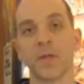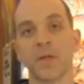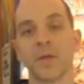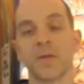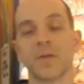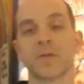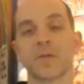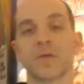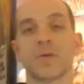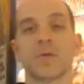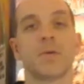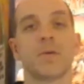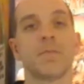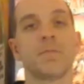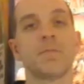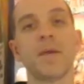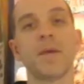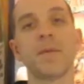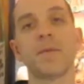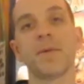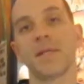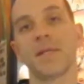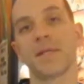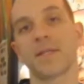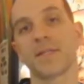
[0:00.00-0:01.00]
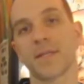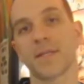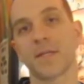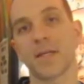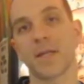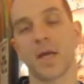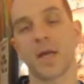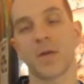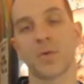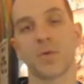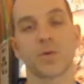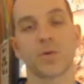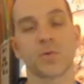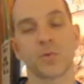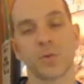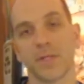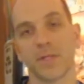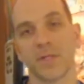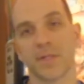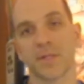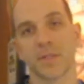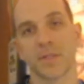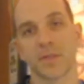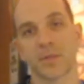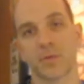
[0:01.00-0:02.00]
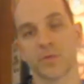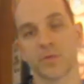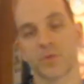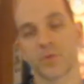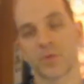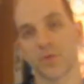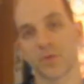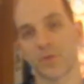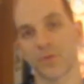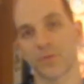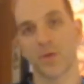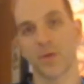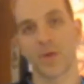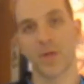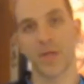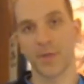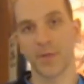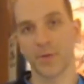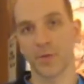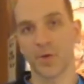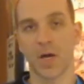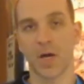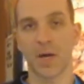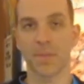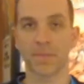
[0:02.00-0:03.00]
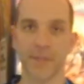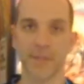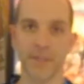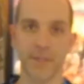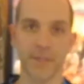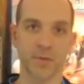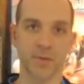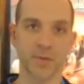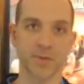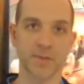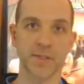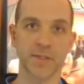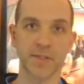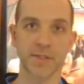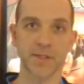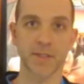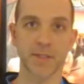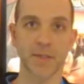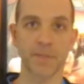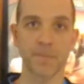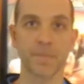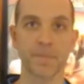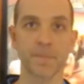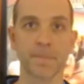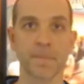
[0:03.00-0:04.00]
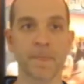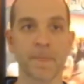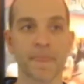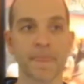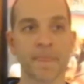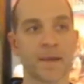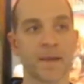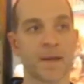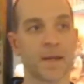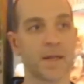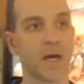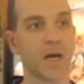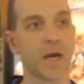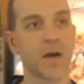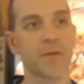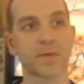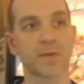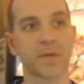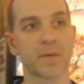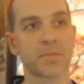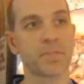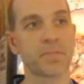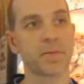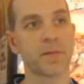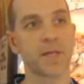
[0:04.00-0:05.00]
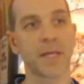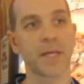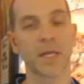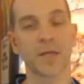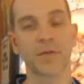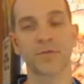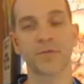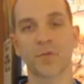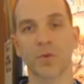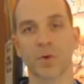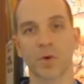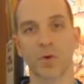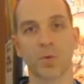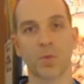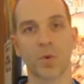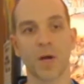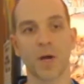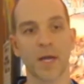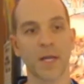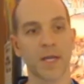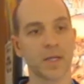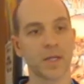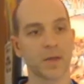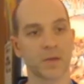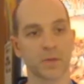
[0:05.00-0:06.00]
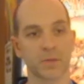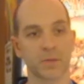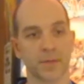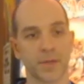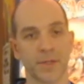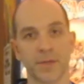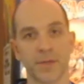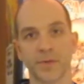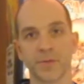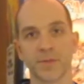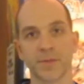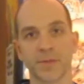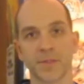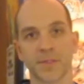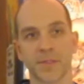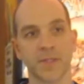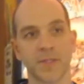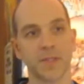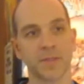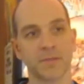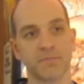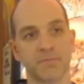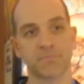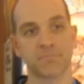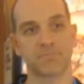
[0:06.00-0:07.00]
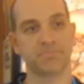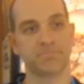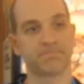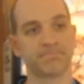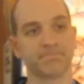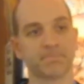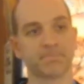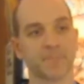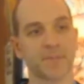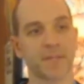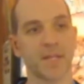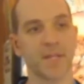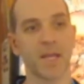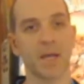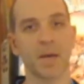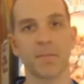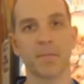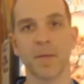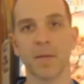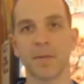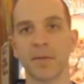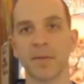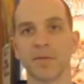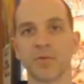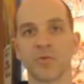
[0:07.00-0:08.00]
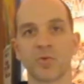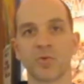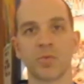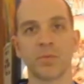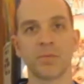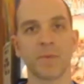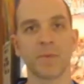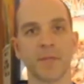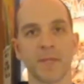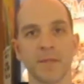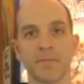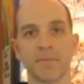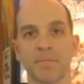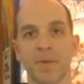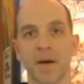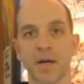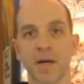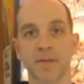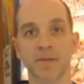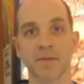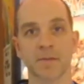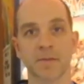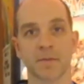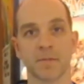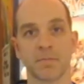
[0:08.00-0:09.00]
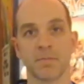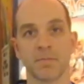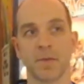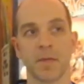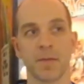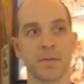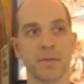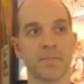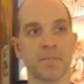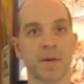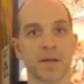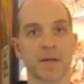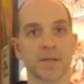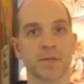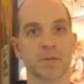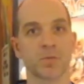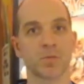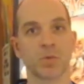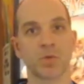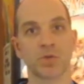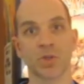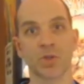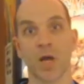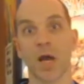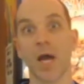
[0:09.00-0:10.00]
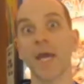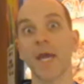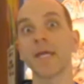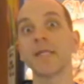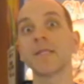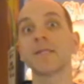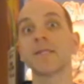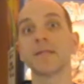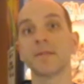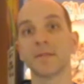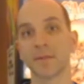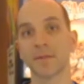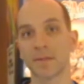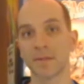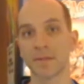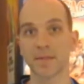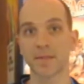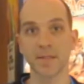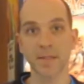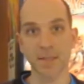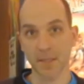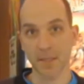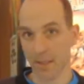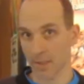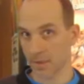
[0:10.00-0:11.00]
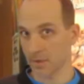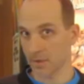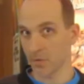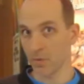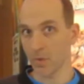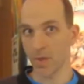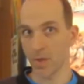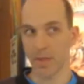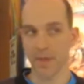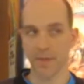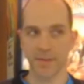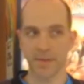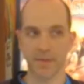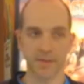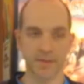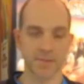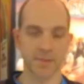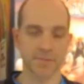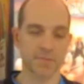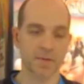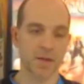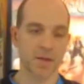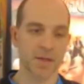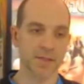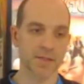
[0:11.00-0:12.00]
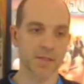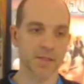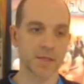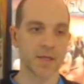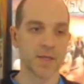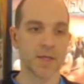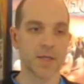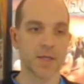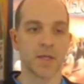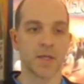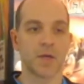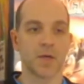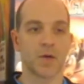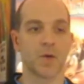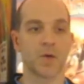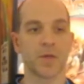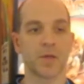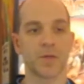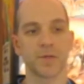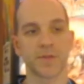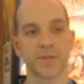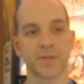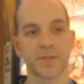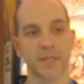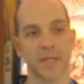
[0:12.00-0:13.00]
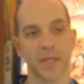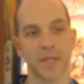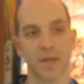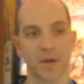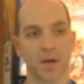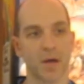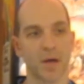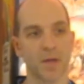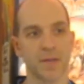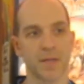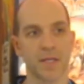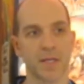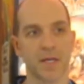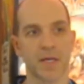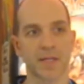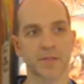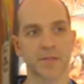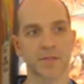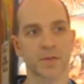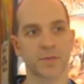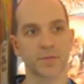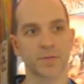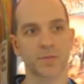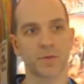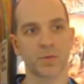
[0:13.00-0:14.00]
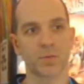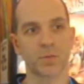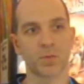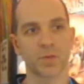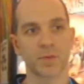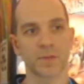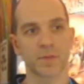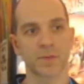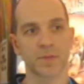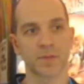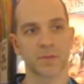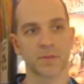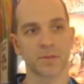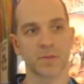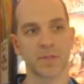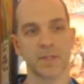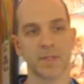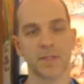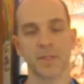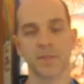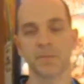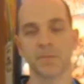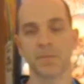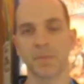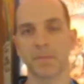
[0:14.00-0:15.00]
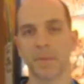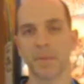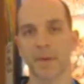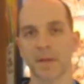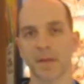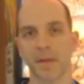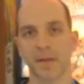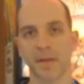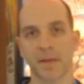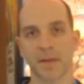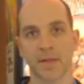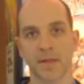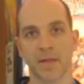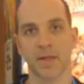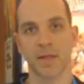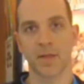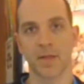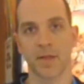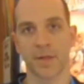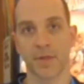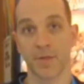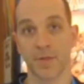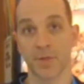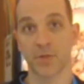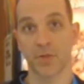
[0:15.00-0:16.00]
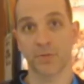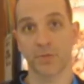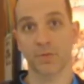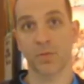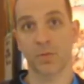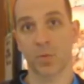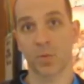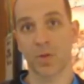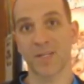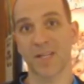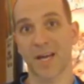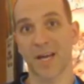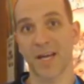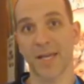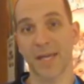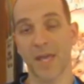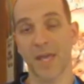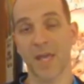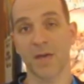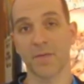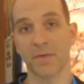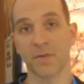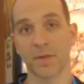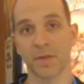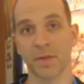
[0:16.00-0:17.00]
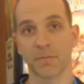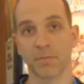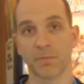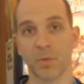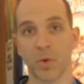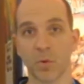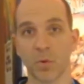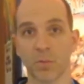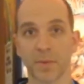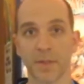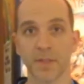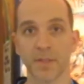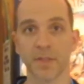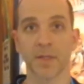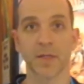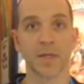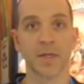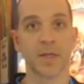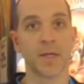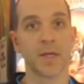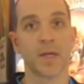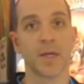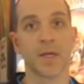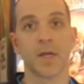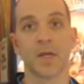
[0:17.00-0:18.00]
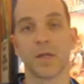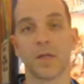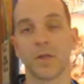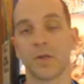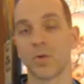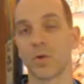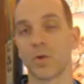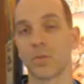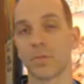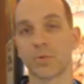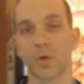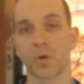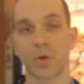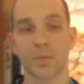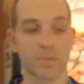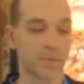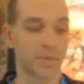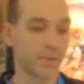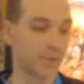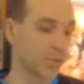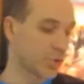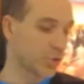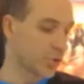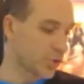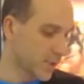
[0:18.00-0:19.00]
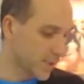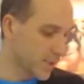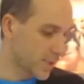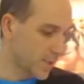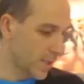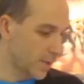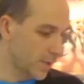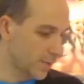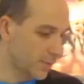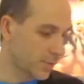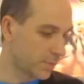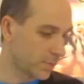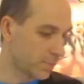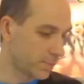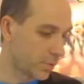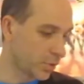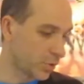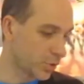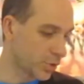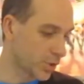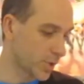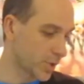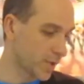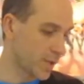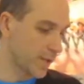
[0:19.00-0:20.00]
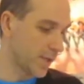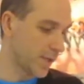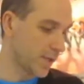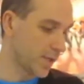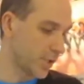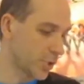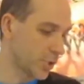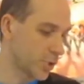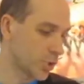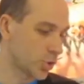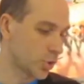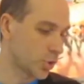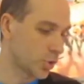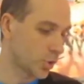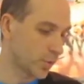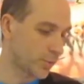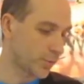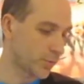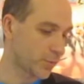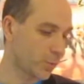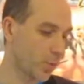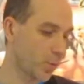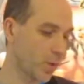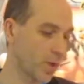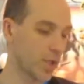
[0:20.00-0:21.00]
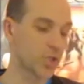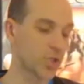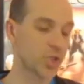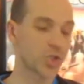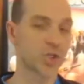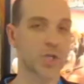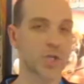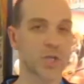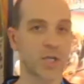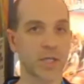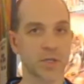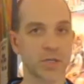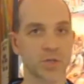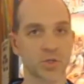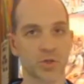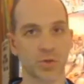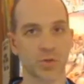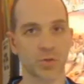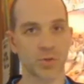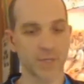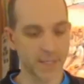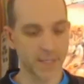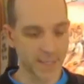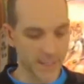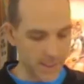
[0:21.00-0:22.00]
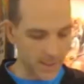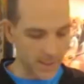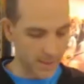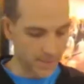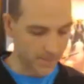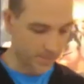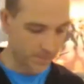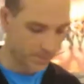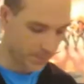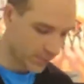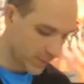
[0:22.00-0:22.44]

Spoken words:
So maybe let's say Eric released a new software and you're updating your system, and after playing for a while you see there are maybe too many bugs, maybe bugs which I didn't see and you had these bugs. Or you say, oh, the last software was a little bit better than the software what I have at the moment. No problem, you just have to push the software changer key.